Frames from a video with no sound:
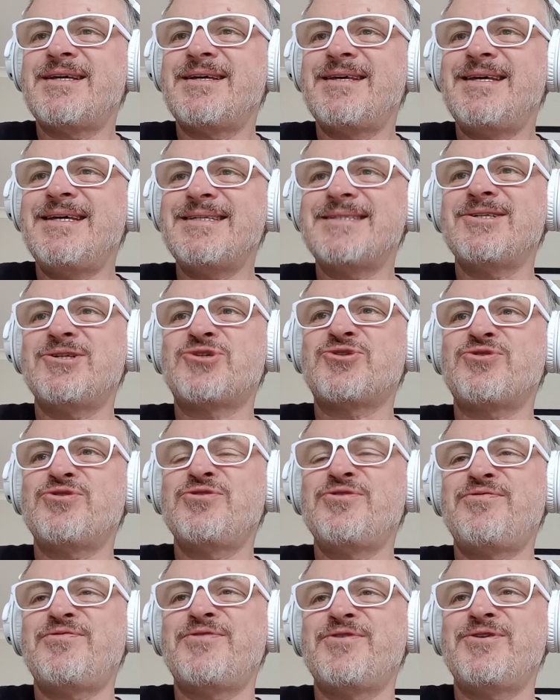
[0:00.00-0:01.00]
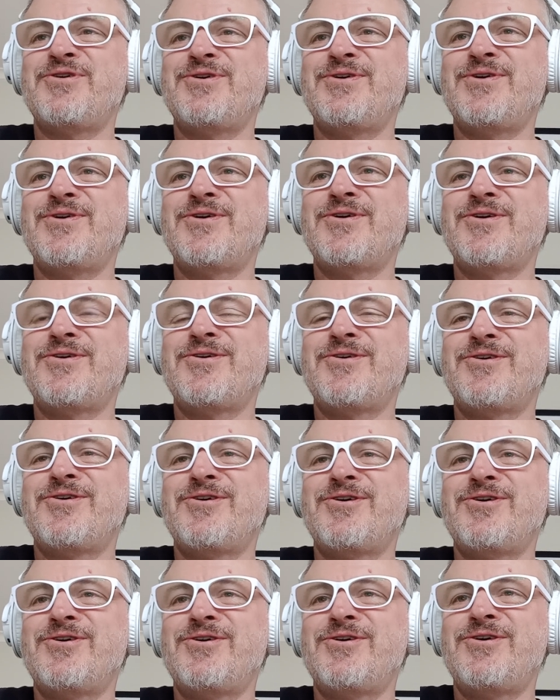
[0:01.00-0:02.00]
Is it true
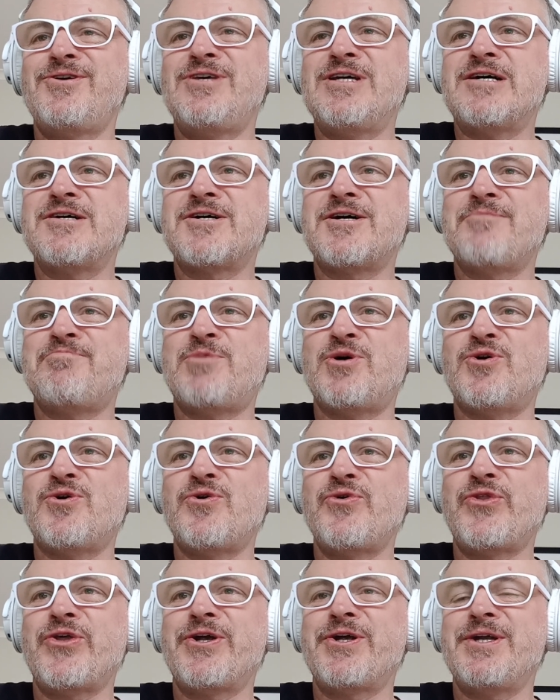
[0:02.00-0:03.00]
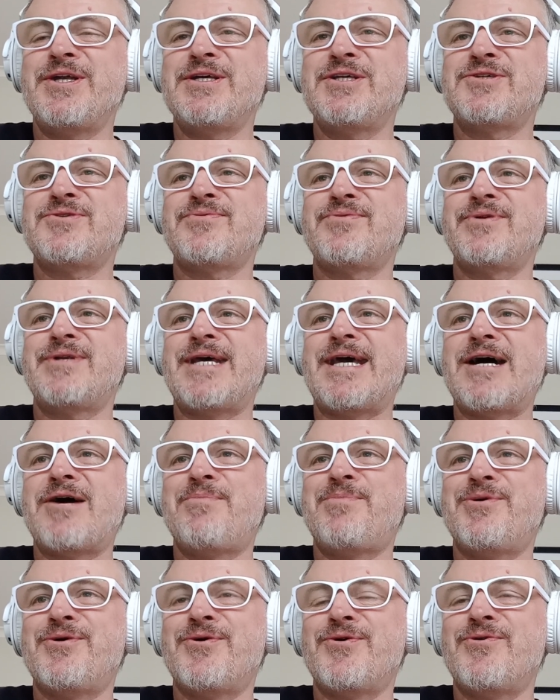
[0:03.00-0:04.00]
for younger Paul than it is for now
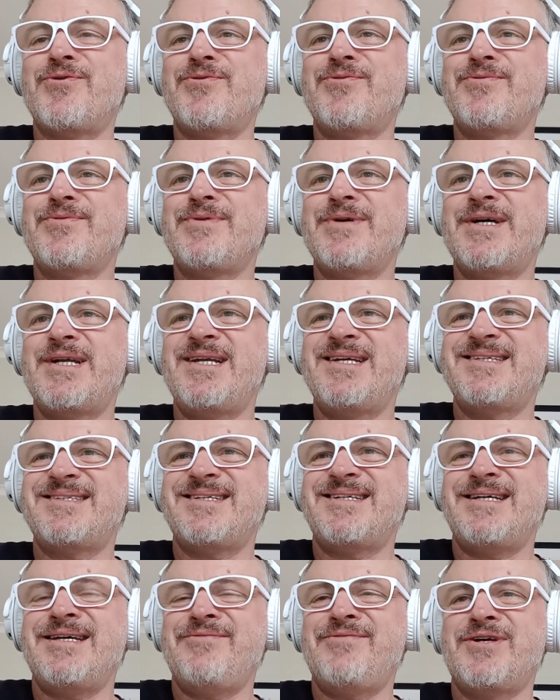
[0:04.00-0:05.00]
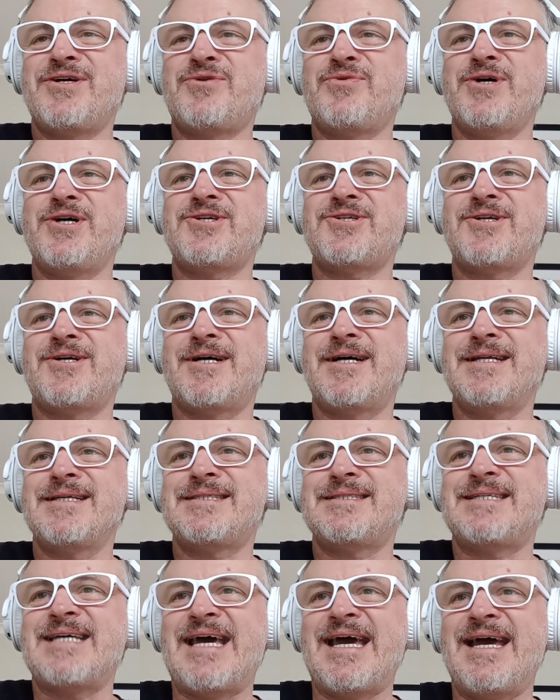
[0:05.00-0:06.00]
Paul? And isn't even a question I
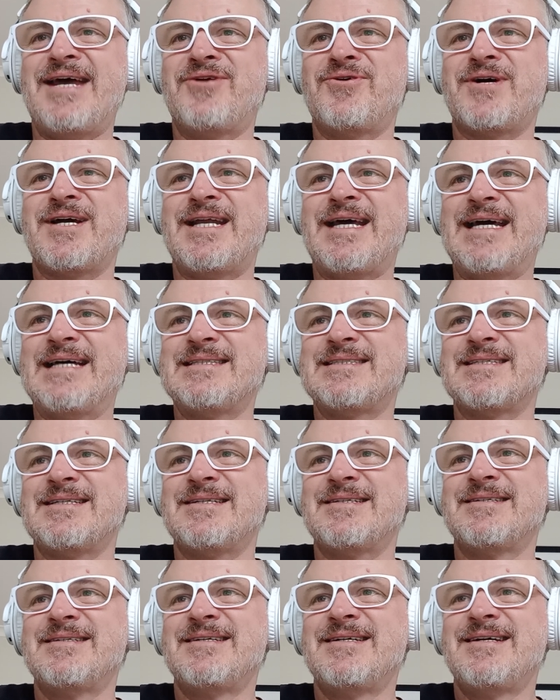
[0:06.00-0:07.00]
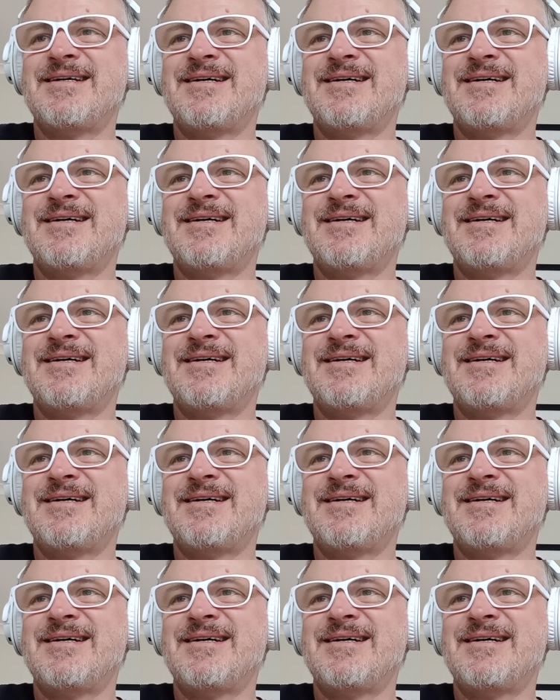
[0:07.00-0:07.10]
understand or can answer.